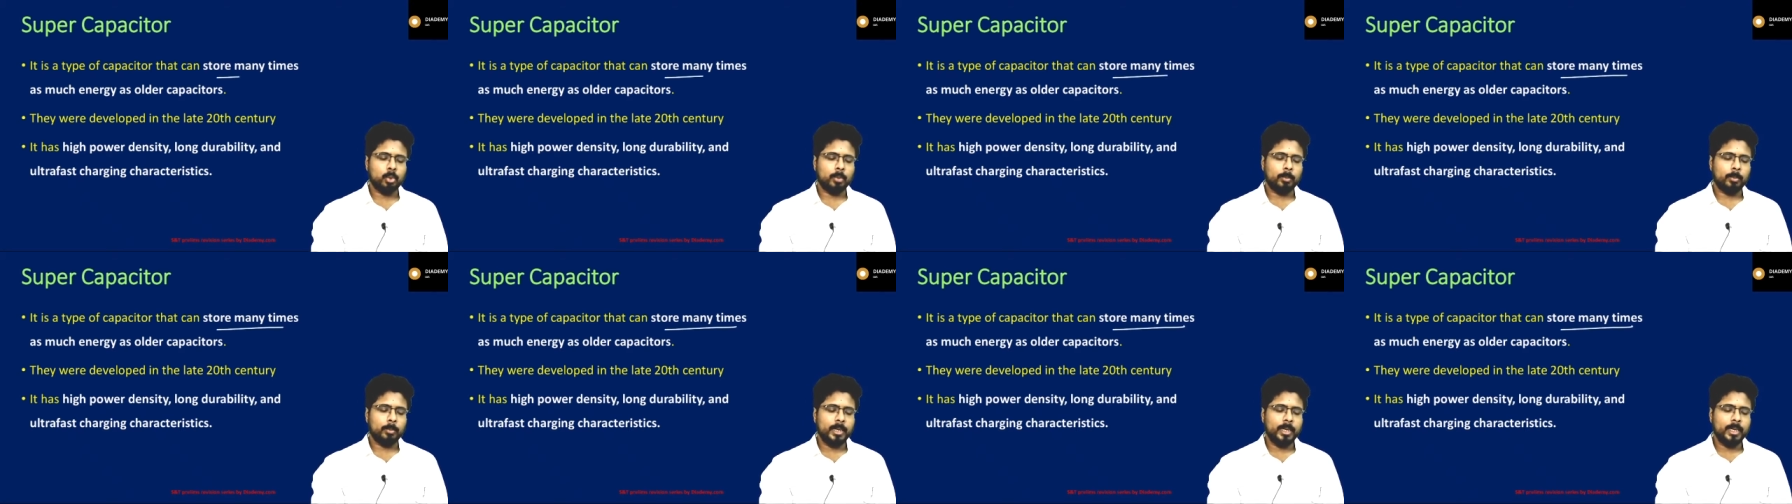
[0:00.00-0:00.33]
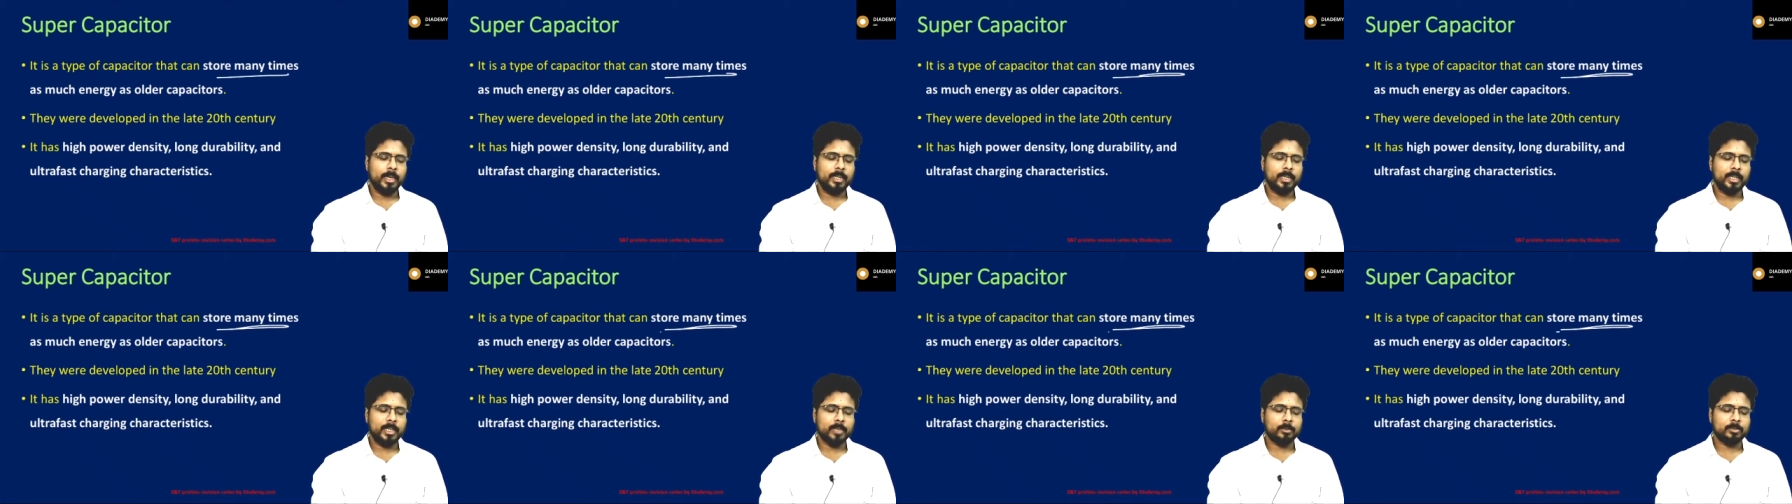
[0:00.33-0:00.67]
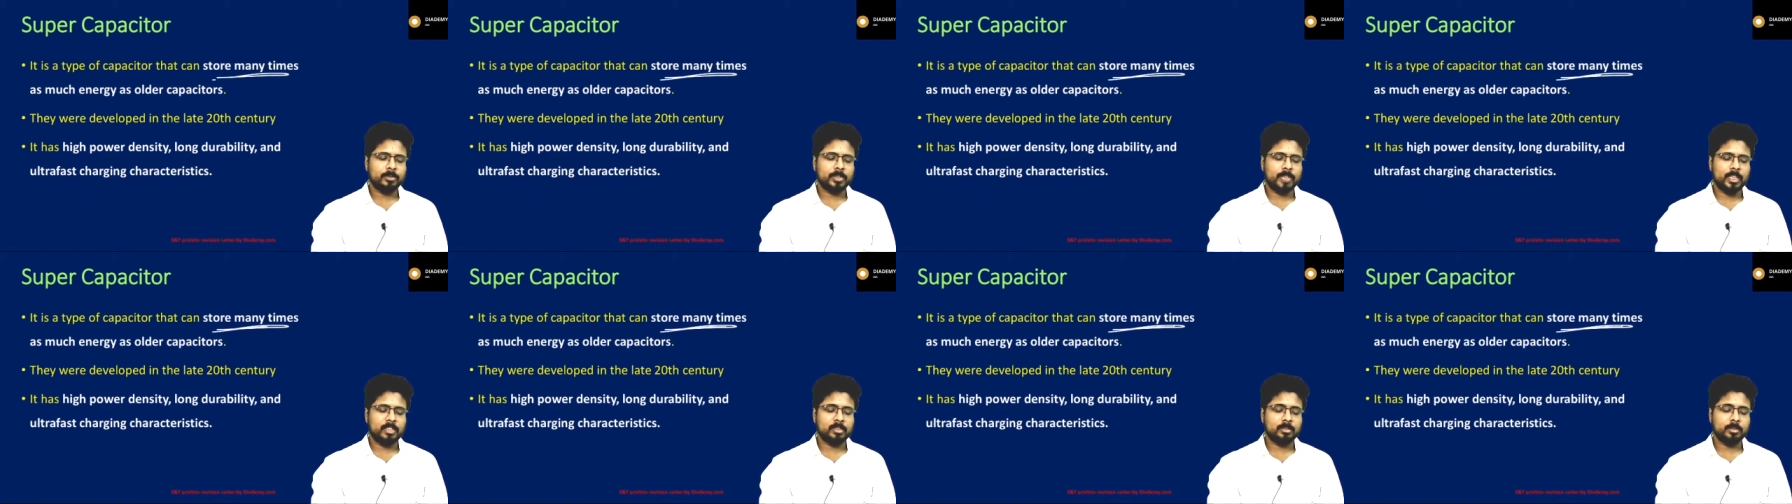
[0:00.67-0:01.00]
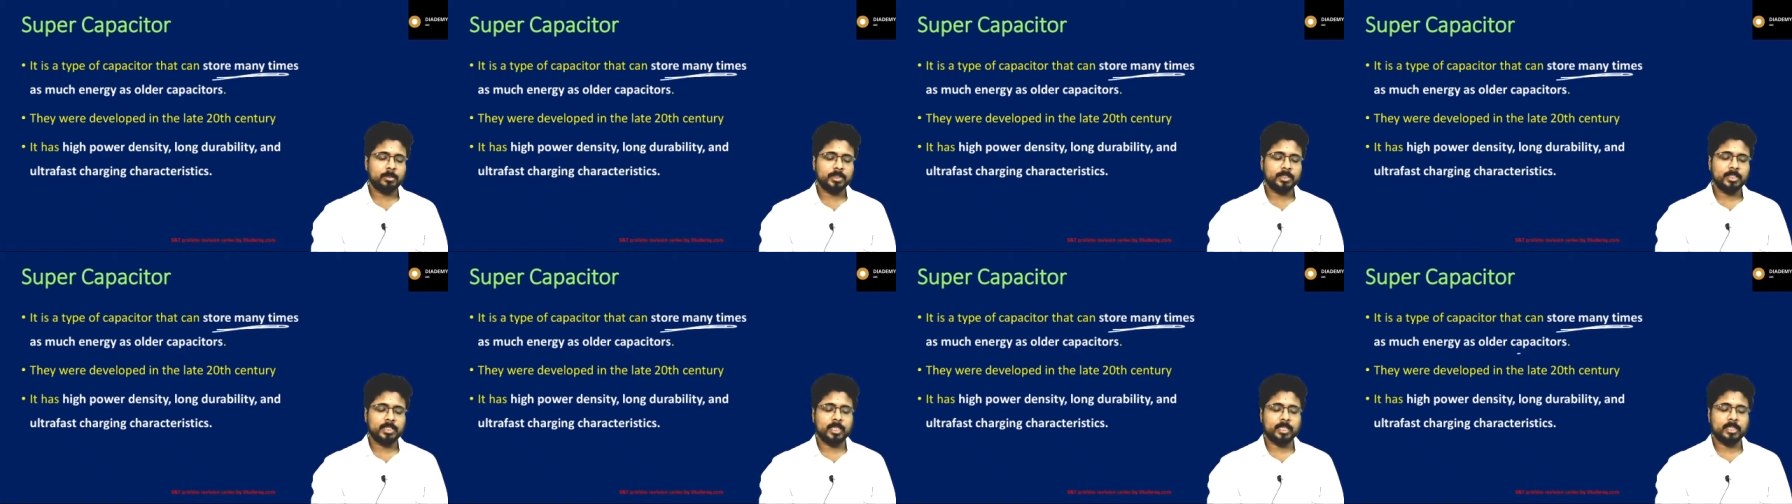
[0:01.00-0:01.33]
many times as
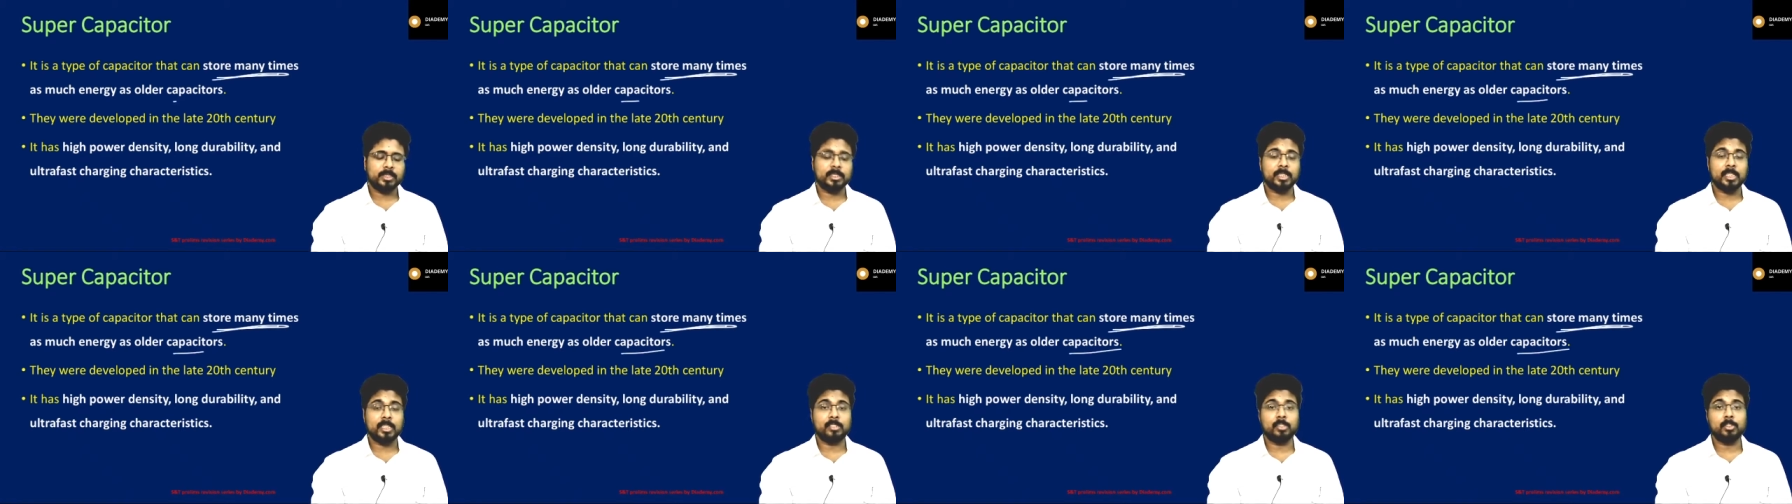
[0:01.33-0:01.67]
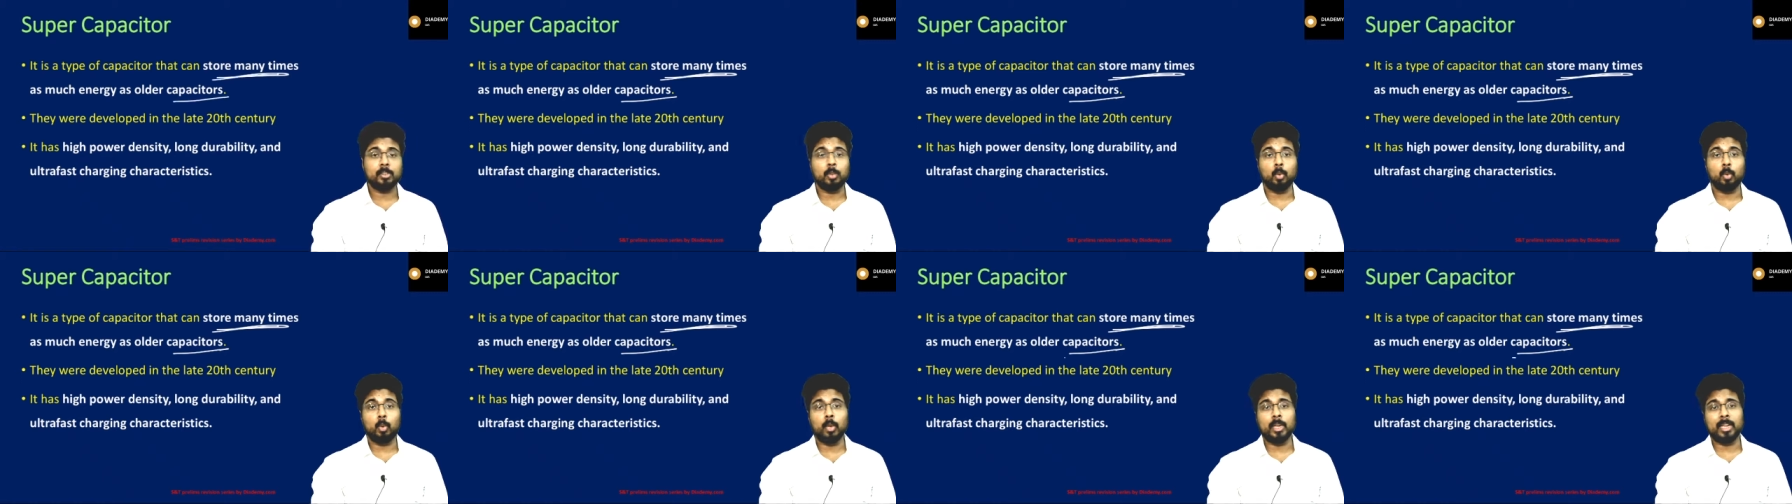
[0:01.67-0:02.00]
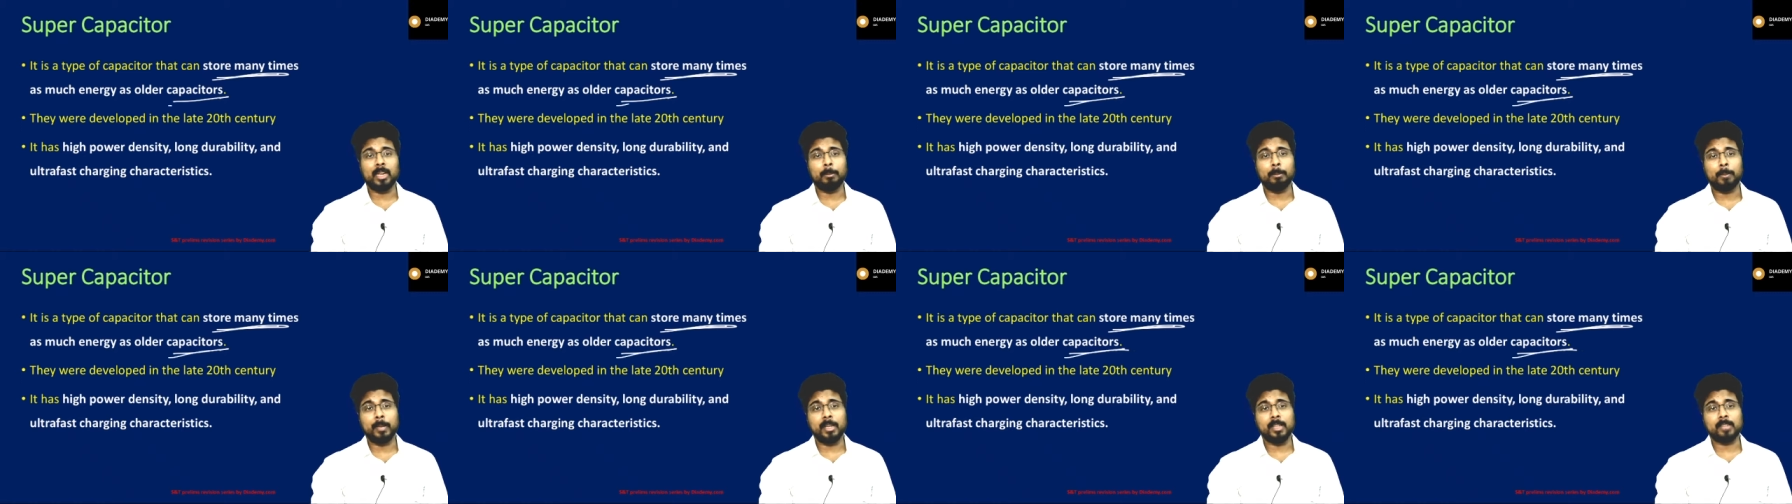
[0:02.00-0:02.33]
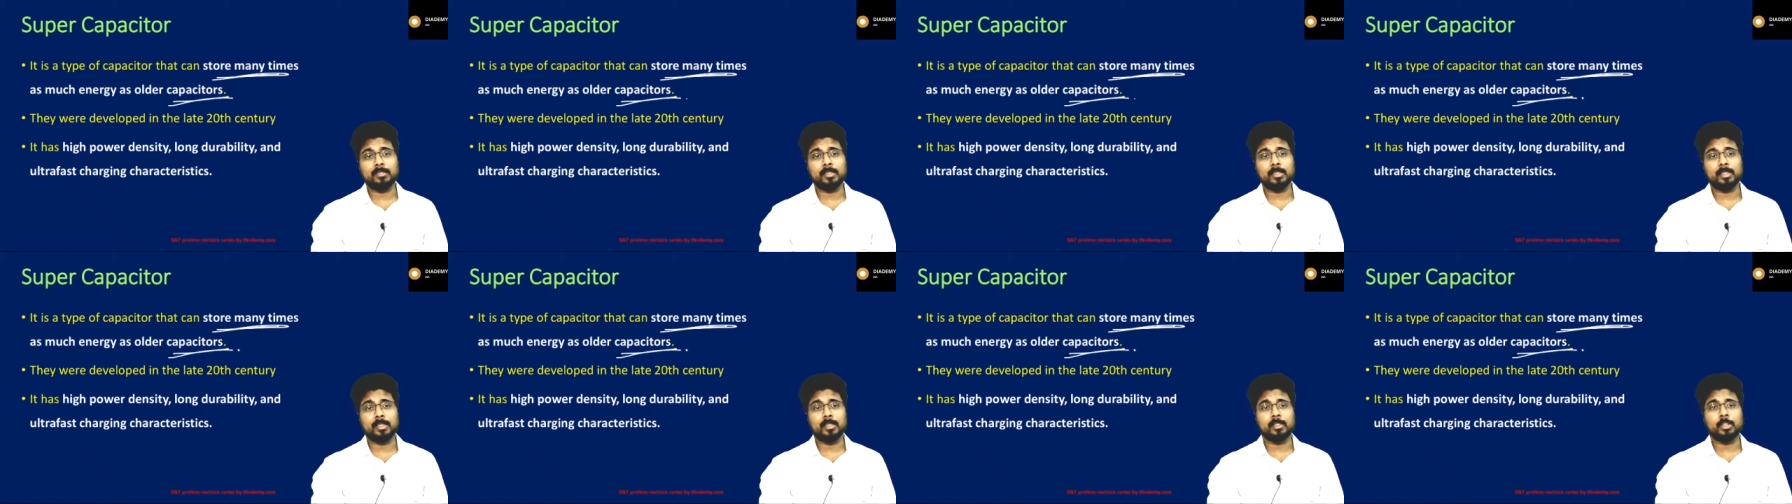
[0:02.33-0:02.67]
much energy as the old
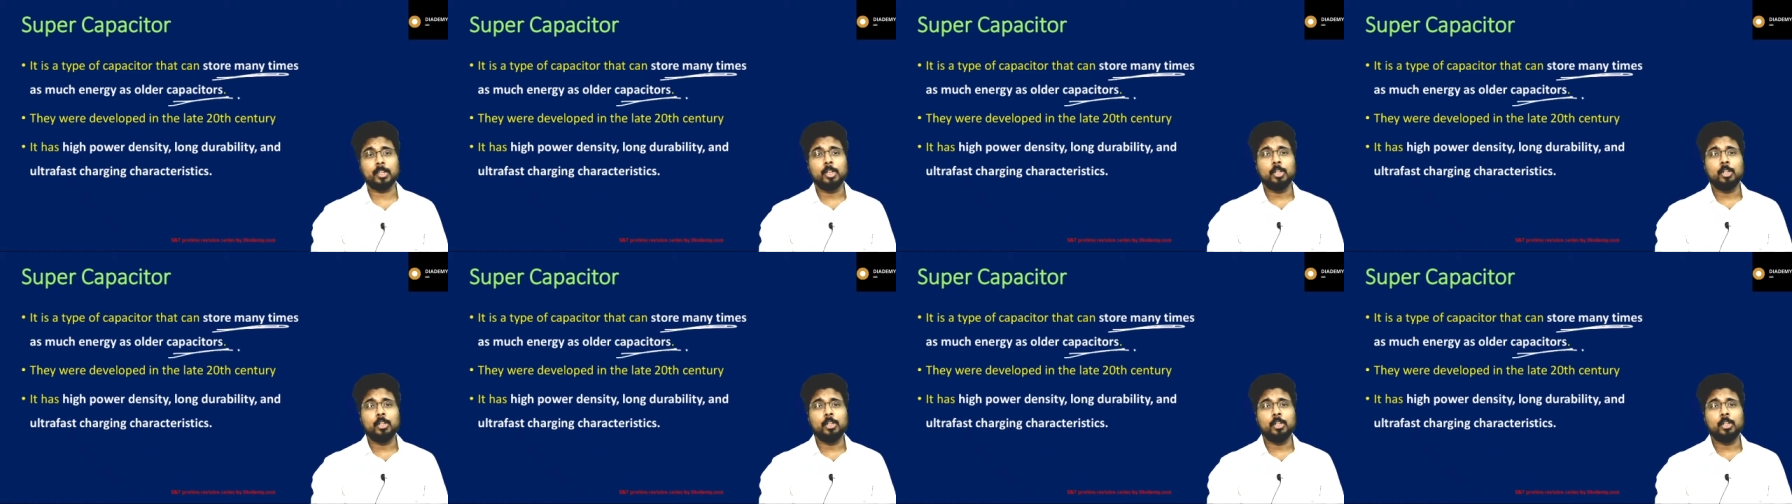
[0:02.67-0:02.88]
capacitors.